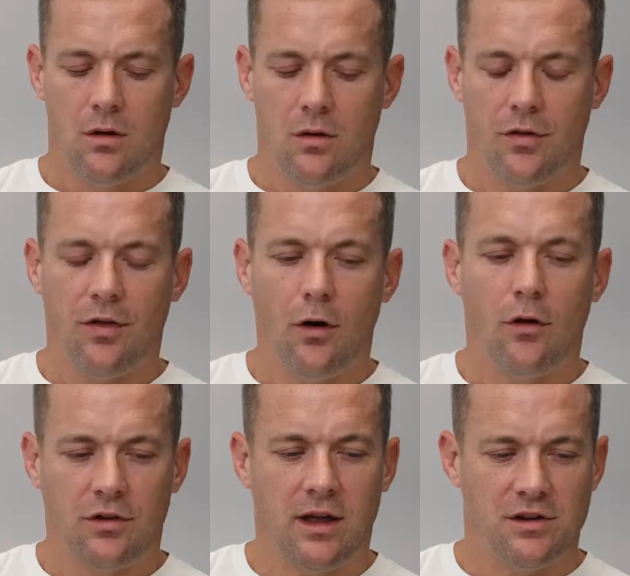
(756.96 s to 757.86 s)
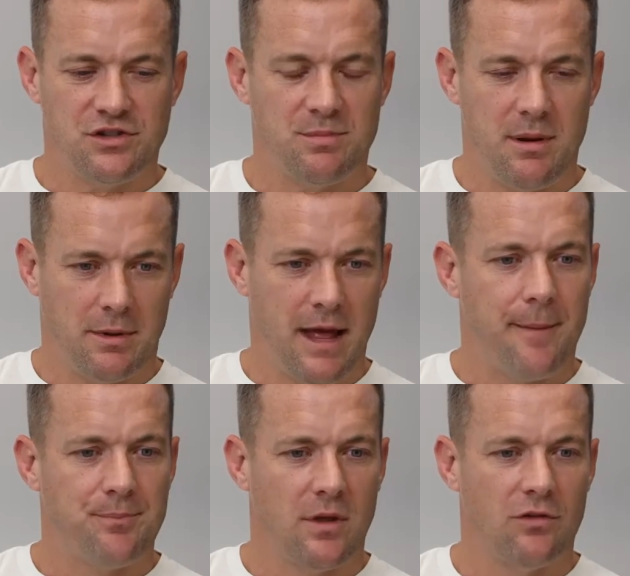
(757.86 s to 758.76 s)
The thing that often catches people
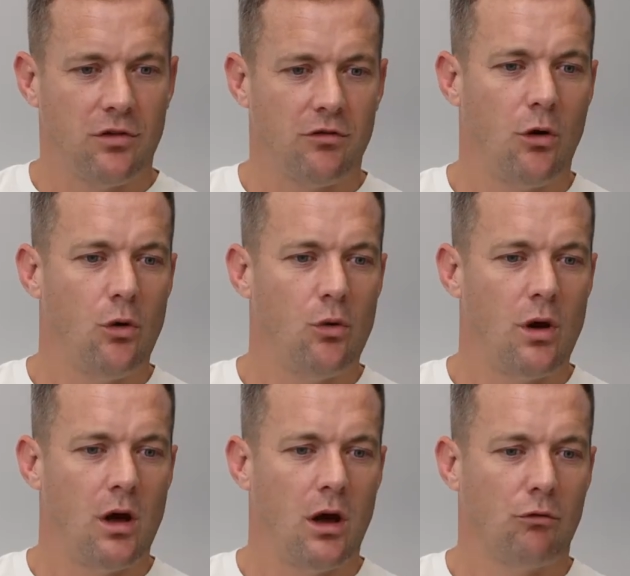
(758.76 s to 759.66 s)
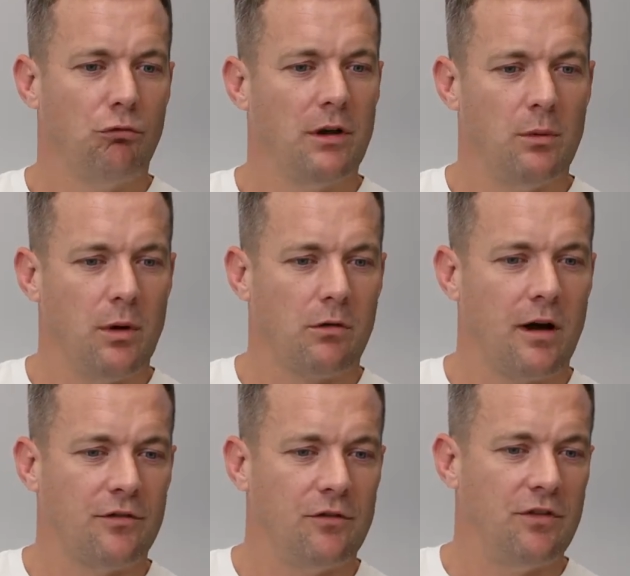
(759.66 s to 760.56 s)
out is you throw a really
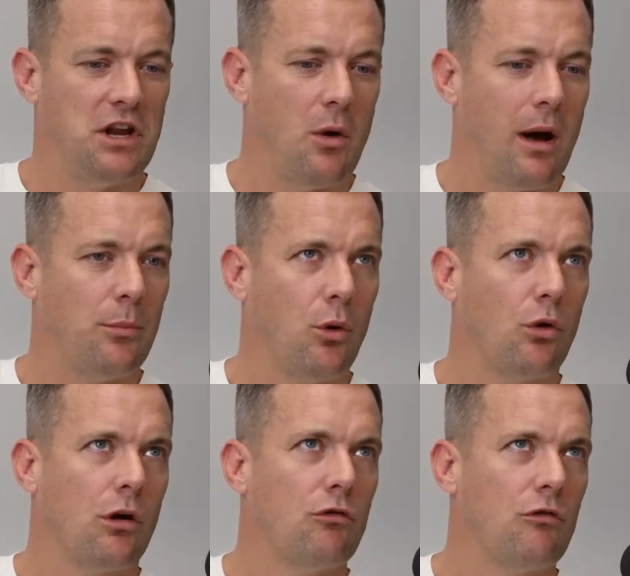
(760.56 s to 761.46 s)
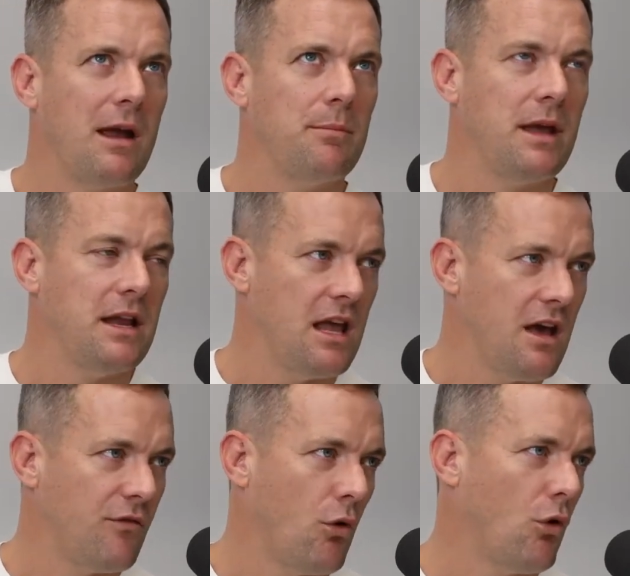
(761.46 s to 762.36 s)
well-crafted video up, or a great PDF,
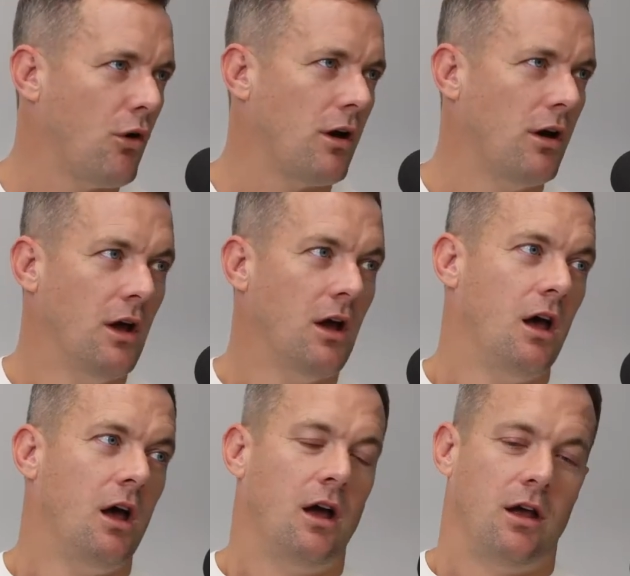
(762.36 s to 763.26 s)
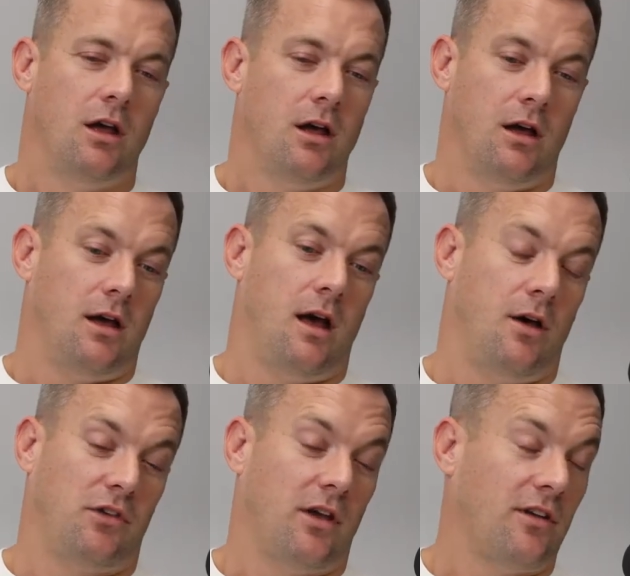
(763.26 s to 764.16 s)
or I was
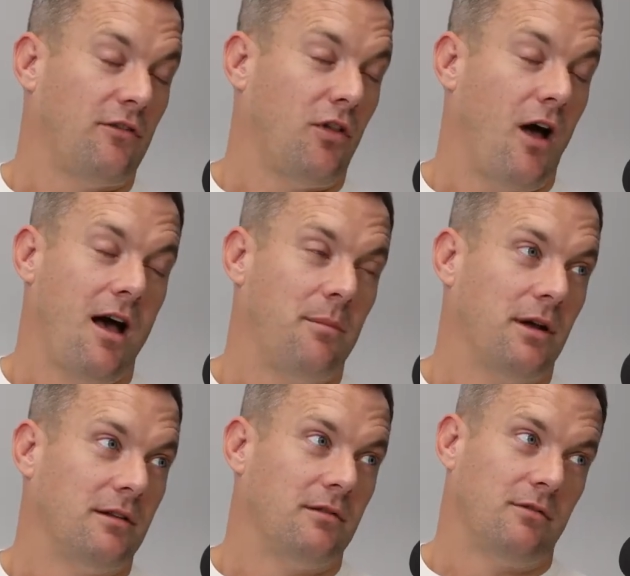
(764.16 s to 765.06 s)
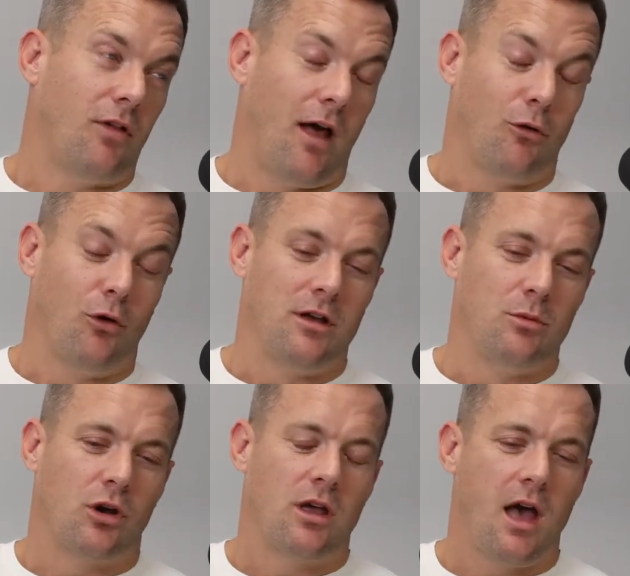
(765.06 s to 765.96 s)
going to say flyer or
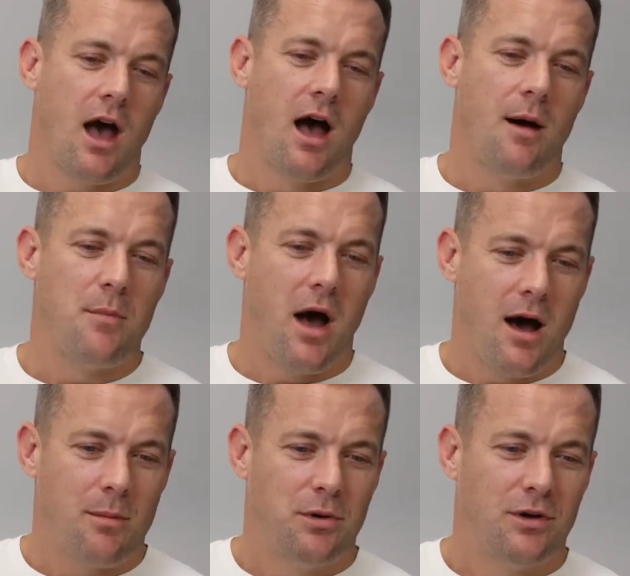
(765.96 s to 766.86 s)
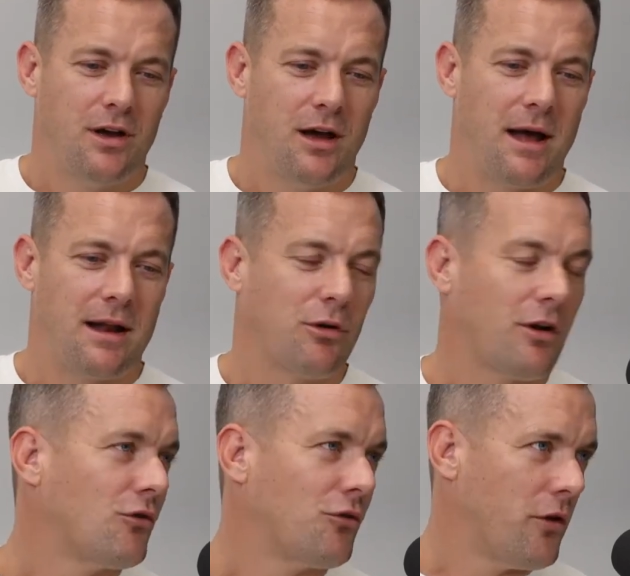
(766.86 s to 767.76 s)
ebook up about a
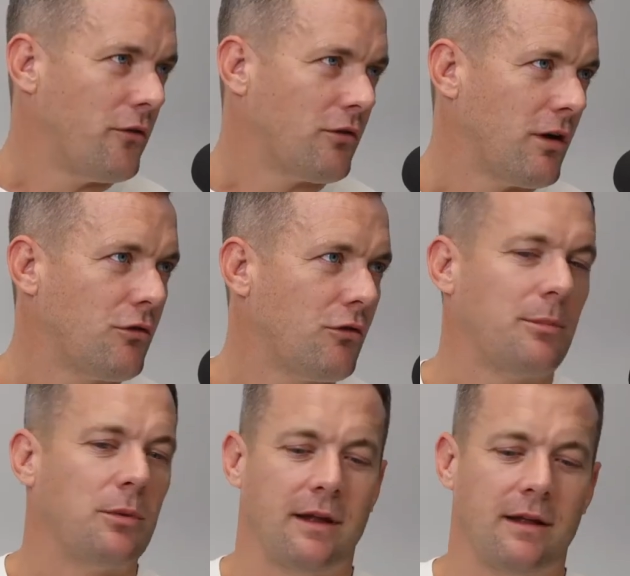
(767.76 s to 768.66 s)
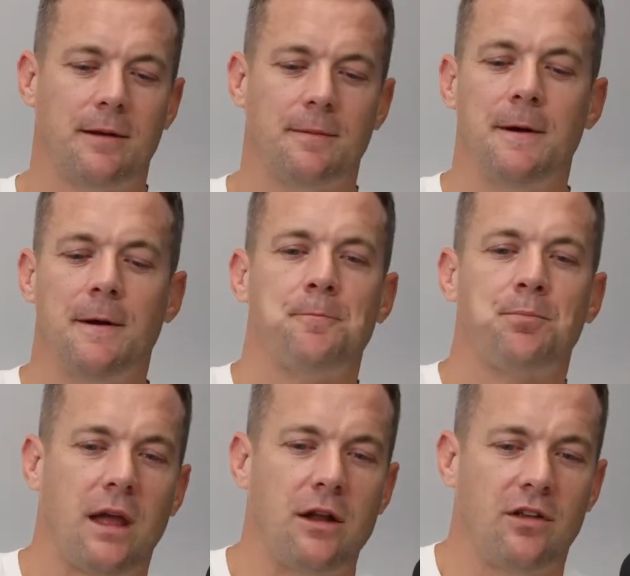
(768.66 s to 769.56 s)
product or service, right? You throw it up on LinkedIn
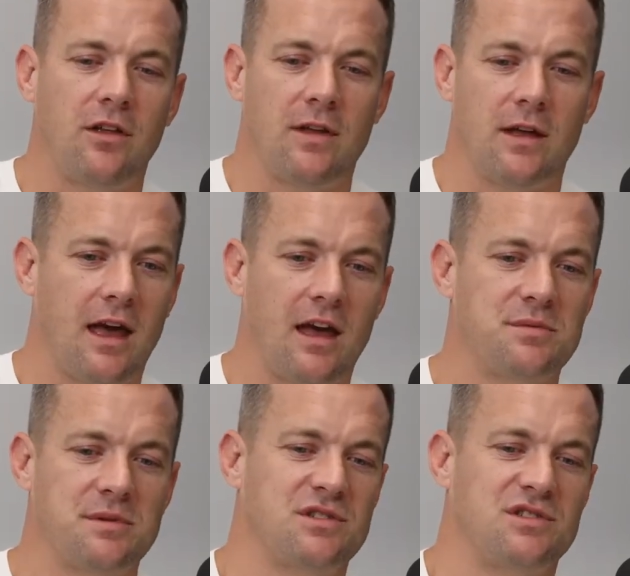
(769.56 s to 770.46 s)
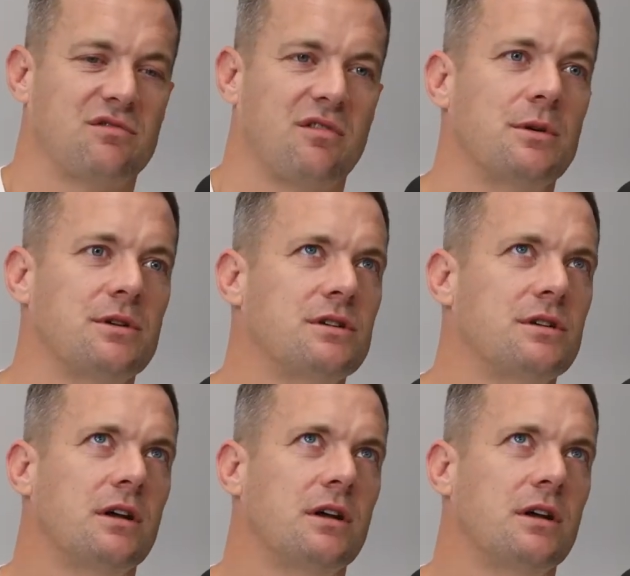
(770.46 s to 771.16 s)
and you see the engagement is just rubbish.